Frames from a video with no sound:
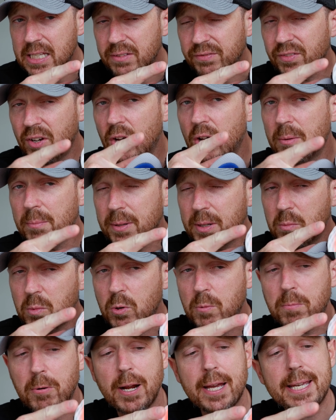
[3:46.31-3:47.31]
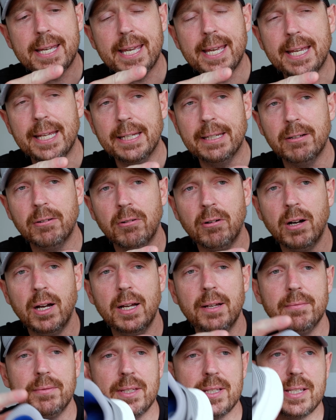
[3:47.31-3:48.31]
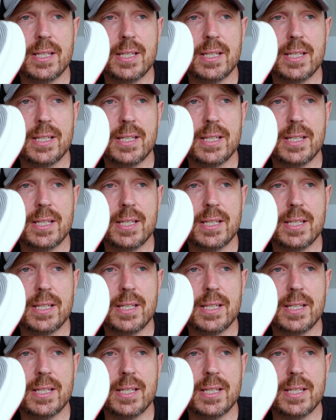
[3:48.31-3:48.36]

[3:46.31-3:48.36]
it is firm, but it will break in, all right?